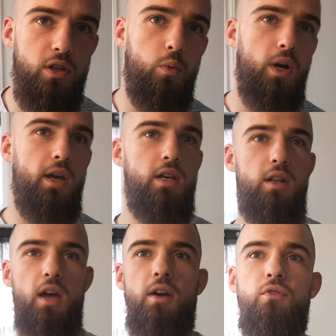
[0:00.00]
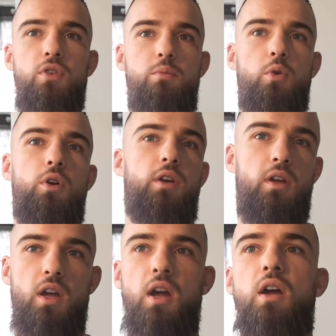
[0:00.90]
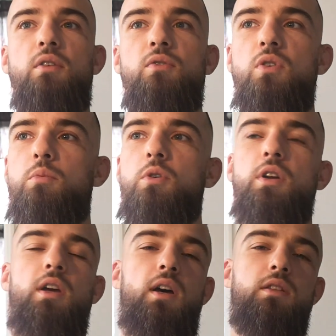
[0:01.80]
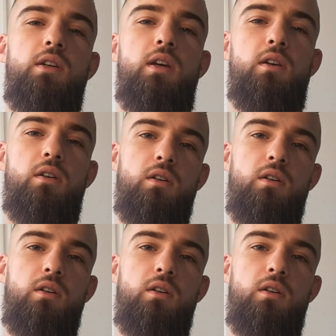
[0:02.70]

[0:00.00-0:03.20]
what I eat every morning. Every morning, I take.